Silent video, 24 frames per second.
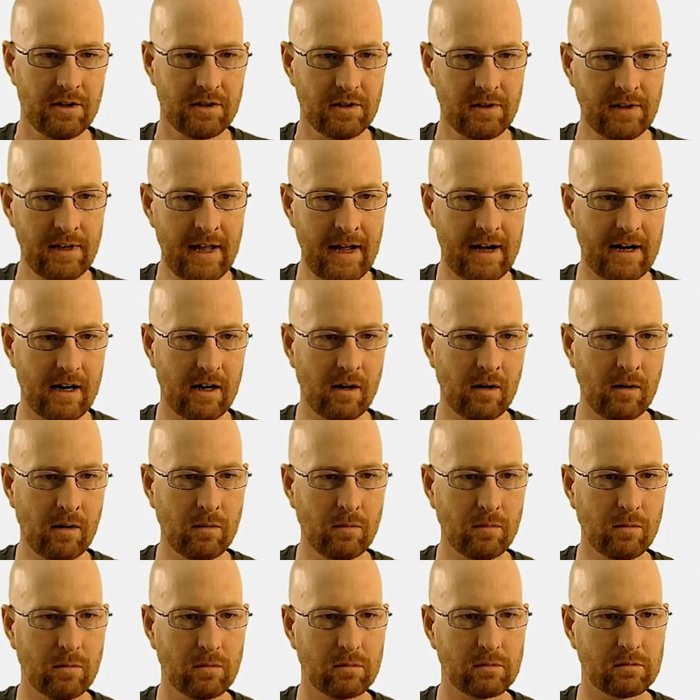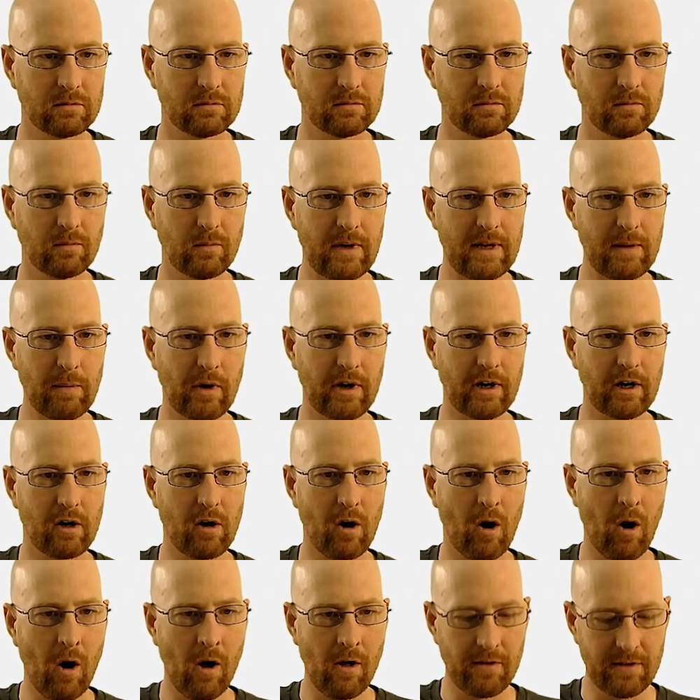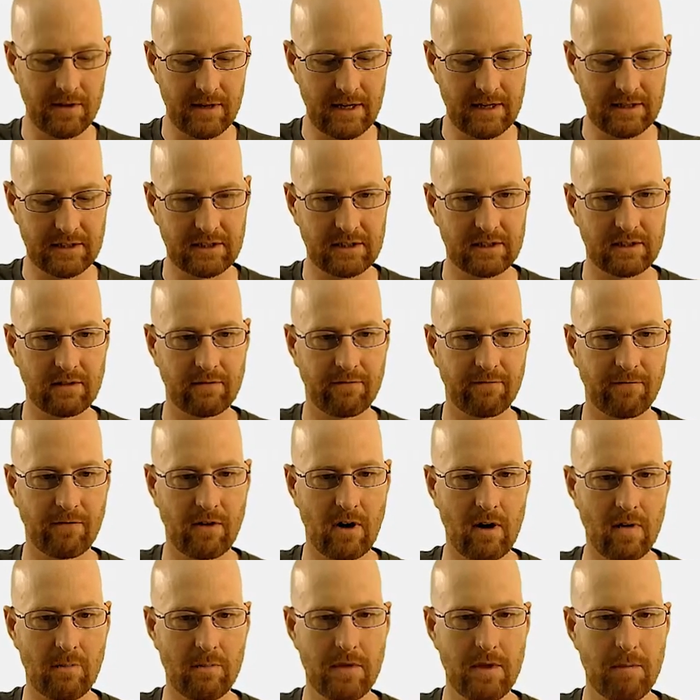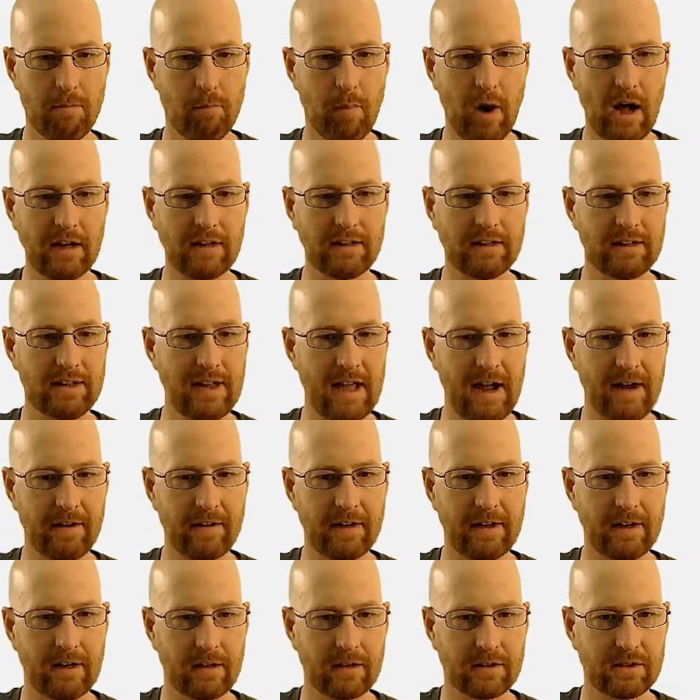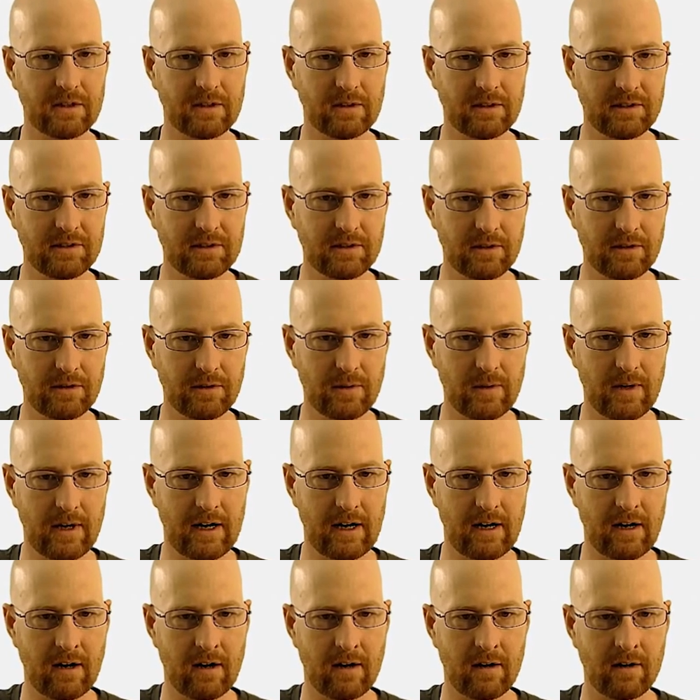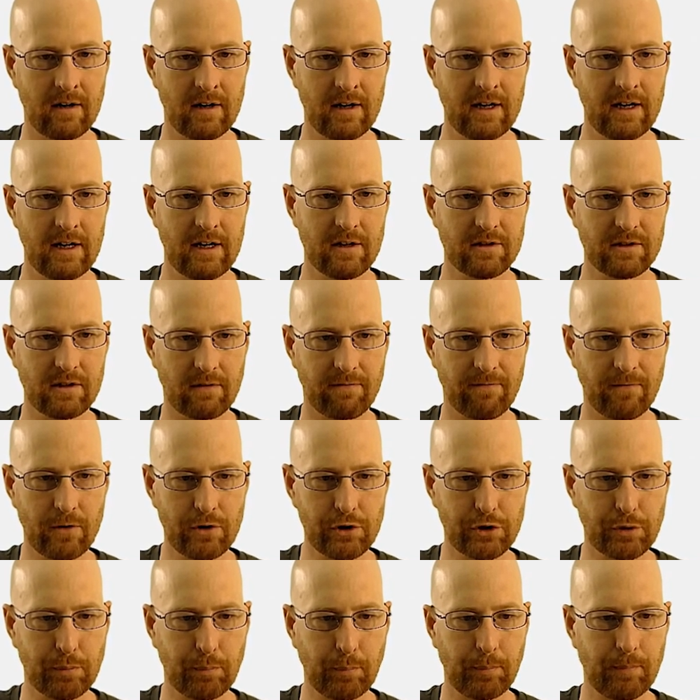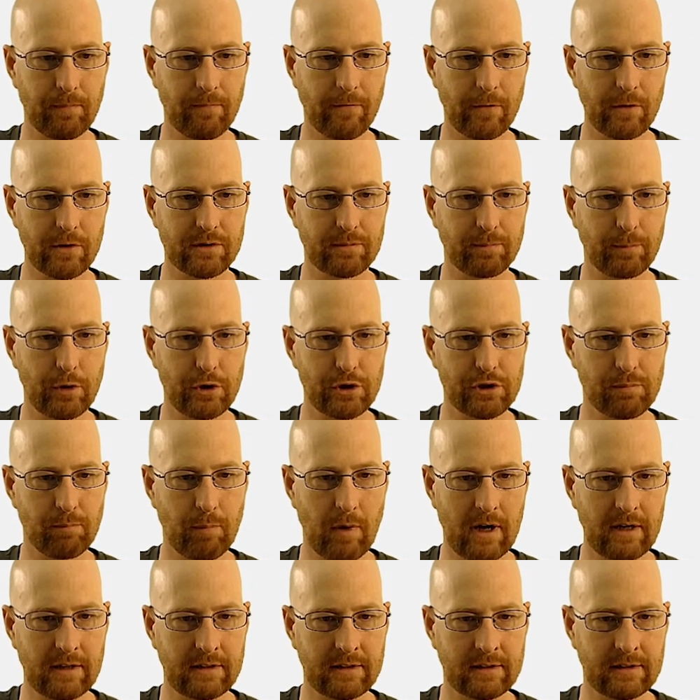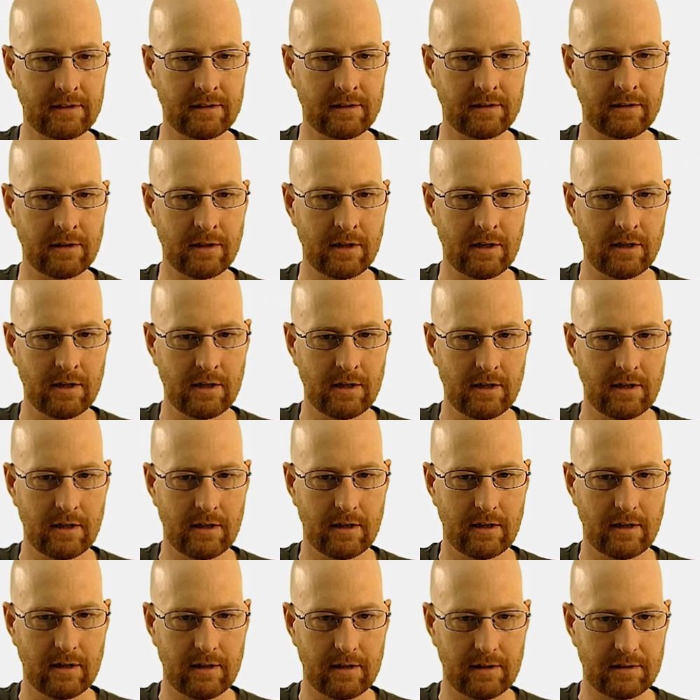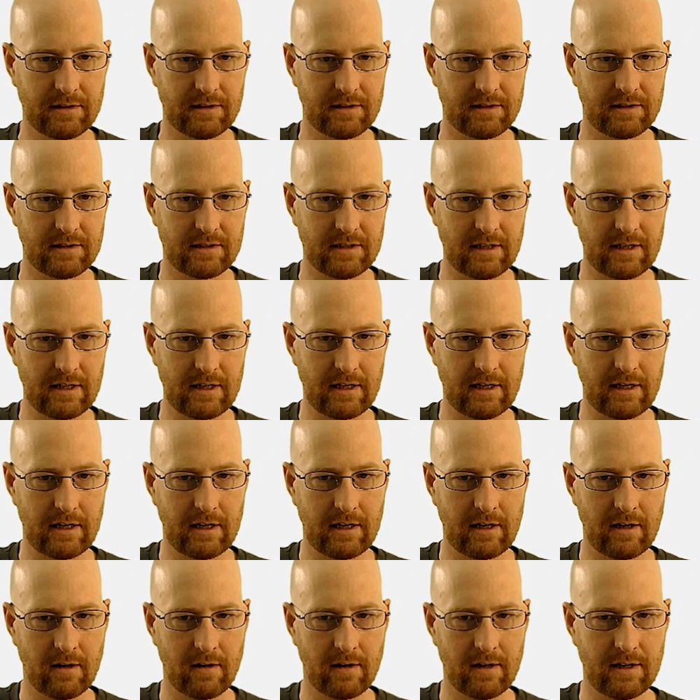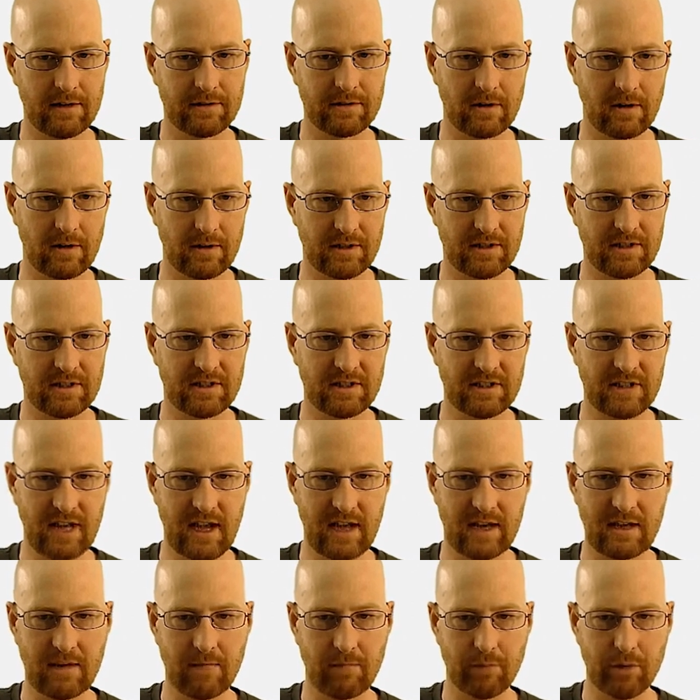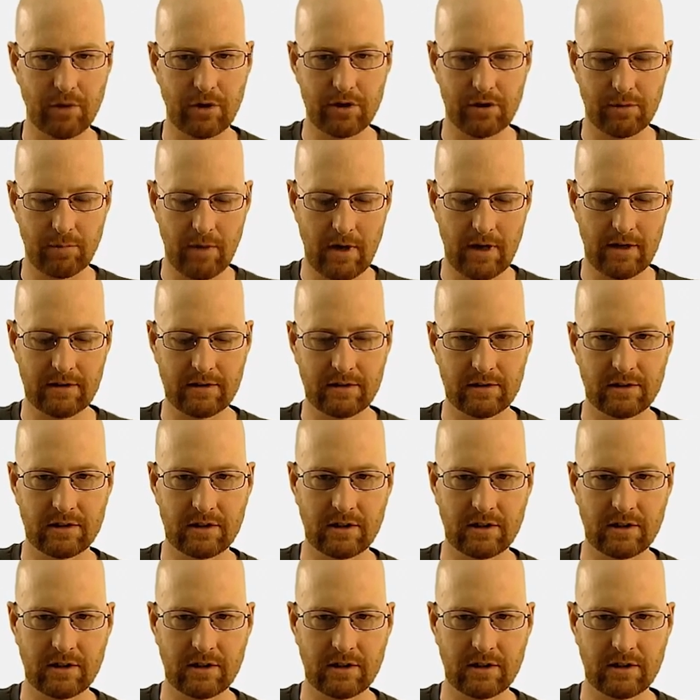So now we want to call this from the button down here. So let's look through here. Here's our first, first push button. Uh, let's see, here is our second push button.